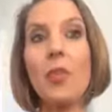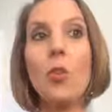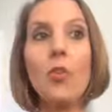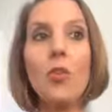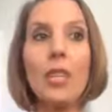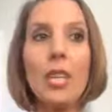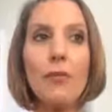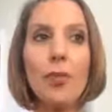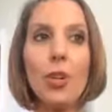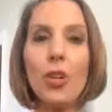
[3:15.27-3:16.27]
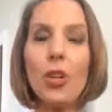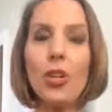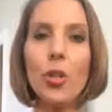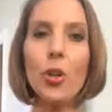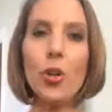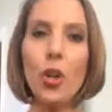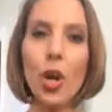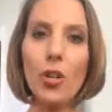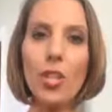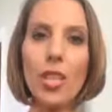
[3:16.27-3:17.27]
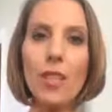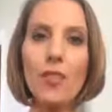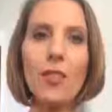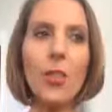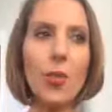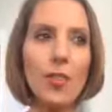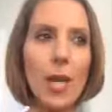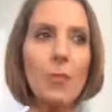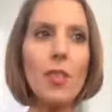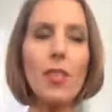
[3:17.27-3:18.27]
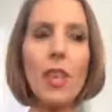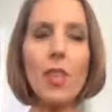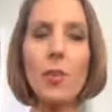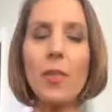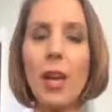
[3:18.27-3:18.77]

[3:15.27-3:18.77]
So your kefir, yogurt, hard cheeses, those types of things